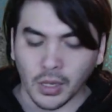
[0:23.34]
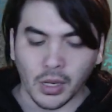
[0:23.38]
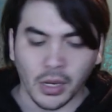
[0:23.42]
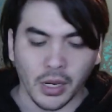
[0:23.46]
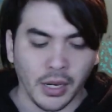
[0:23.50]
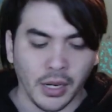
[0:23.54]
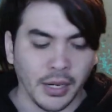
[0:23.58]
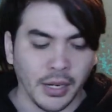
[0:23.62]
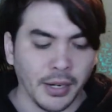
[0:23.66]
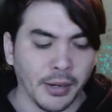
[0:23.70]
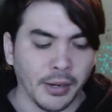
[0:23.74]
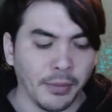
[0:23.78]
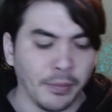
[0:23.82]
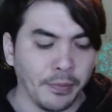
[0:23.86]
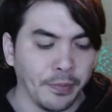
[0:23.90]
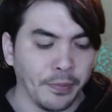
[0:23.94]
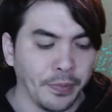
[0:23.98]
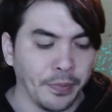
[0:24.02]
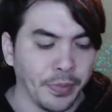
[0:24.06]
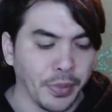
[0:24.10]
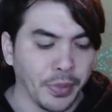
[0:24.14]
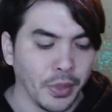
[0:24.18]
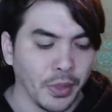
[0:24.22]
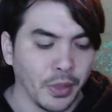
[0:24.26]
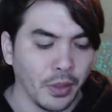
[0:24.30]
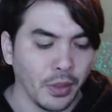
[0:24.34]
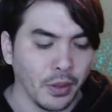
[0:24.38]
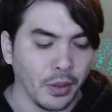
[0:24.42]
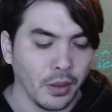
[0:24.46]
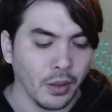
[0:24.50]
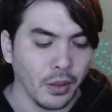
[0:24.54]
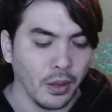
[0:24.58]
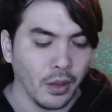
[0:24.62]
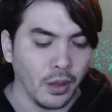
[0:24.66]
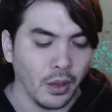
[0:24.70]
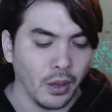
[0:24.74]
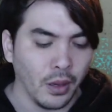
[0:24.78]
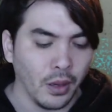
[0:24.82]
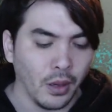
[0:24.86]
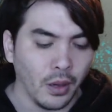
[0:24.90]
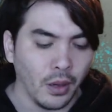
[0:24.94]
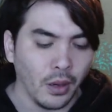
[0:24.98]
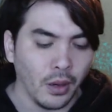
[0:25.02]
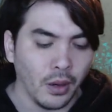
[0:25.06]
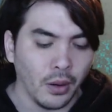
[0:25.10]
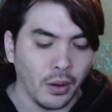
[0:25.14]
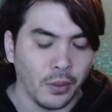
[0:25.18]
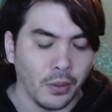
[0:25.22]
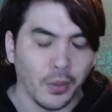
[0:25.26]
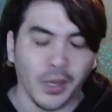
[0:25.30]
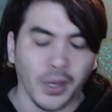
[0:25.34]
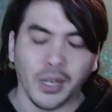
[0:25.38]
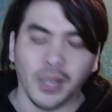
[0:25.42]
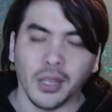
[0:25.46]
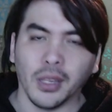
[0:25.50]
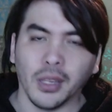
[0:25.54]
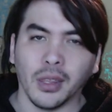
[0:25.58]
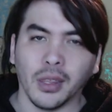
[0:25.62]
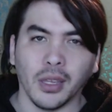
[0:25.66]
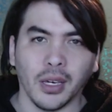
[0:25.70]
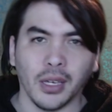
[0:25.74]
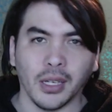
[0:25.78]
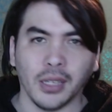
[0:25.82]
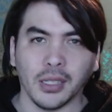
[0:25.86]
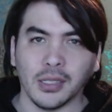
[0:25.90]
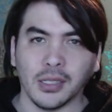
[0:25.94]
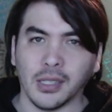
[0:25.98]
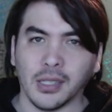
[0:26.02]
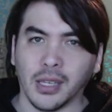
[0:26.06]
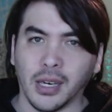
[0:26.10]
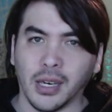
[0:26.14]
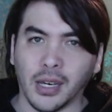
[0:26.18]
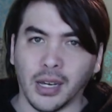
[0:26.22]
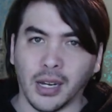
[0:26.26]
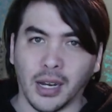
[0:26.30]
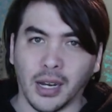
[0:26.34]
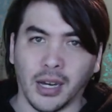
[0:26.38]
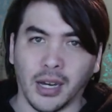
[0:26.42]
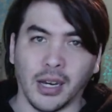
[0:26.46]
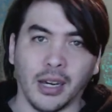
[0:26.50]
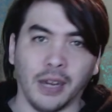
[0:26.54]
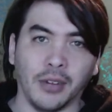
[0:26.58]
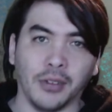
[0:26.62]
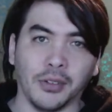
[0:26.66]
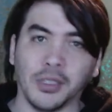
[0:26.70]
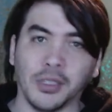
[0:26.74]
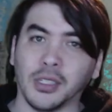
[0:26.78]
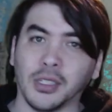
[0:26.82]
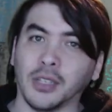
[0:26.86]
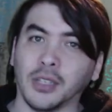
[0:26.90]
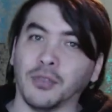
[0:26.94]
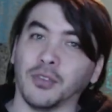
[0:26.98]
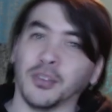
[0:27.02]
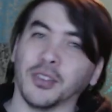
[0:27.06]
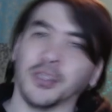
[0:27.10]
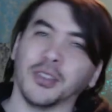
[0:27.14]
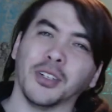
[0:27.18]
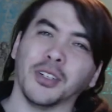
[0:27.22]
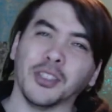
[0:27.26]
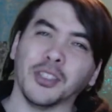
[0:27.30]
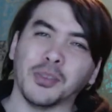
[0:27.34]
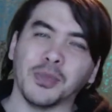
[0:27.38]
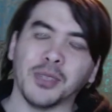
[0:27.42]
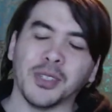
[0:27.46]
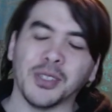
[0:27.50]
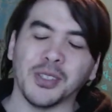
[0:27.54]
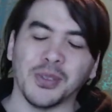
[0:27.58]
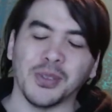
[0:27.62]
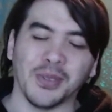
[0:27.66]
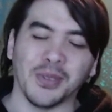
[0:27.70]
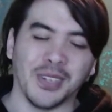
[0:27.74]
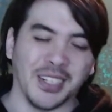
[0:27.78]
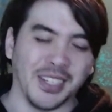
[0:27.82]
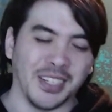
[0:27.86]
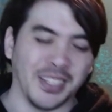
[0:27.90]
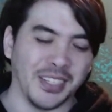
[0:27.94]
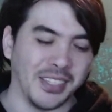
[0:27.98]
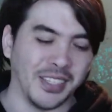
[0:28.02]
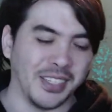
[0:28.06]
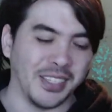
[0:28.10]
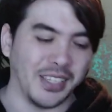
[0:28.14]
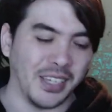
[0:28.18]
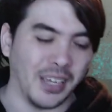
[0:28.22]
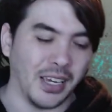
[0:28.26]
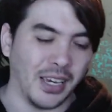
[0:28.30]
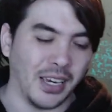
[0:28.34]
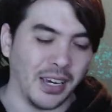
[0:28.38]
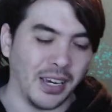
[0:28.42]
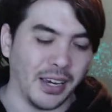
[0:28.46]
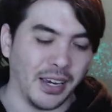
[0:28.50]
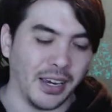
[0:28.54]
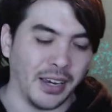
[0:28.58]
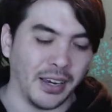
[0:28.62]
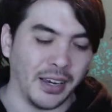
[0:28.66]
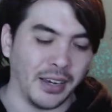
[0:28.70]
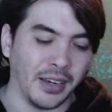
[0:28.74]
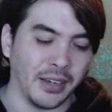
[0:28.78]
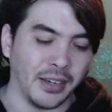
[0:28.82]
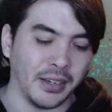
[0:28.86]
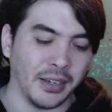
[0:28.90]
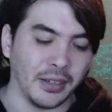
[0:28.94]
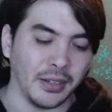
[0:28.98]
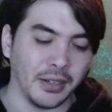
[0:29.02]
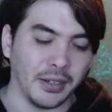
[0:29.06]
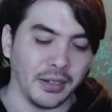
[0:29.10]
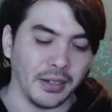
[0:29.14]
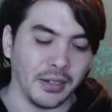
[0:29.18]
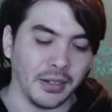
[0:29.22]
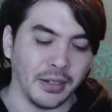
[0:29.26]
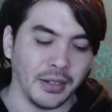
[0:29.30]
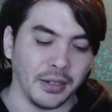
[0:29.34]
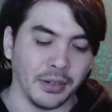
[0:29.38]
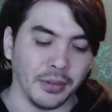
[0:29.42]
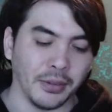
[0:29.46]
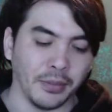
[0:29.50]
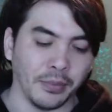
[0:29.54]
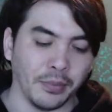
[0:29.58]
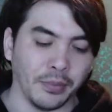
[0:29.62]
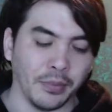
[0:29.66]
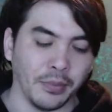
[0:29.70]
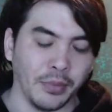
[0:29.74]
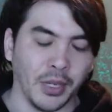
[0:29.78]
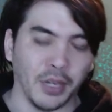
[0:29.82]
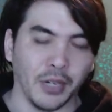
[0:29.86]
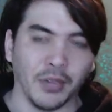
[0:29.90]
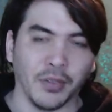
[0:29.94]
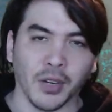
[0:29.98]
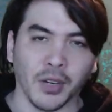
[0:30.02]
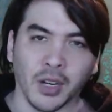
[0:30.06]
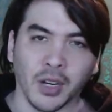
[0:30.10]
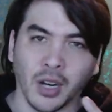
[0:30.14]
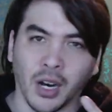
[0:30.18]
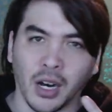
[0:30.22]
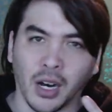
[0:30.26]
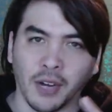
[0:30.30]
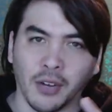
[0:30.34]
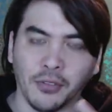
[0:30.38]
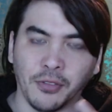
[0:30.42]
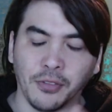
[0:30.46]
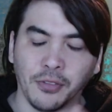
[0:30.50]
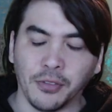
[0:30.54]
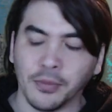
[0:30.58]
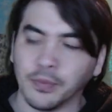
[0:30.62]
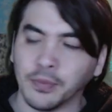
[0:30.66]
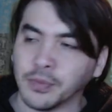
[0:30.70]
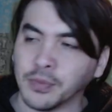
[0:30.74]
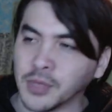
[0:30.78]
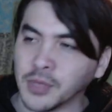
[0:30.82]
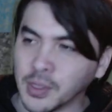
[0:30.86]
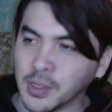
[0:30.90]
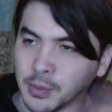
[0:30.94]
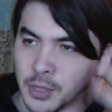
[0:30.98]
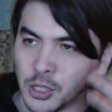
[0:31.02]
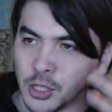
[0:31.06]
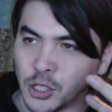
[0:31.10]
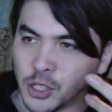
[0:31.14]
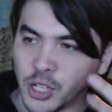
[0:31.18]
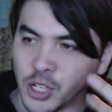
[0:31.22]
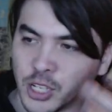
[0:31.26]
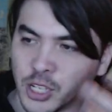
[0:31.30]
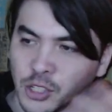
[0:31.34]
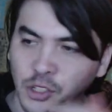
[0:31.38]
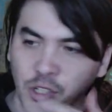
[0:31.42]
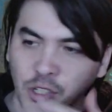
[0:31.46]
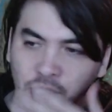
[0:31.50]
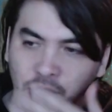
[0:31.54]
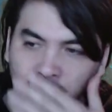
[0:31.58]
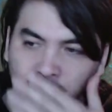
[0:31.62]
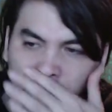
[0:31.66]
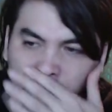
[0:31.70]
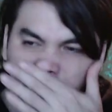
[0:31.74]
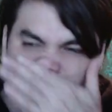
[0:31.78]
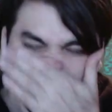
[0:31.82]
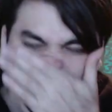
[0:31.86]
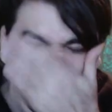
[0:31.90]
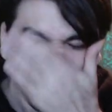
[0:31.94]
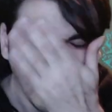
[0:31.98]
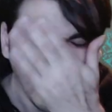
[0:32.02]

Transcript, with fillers: Um, one of the things that I received for Christmas was a um, bit of a cough, some congestion,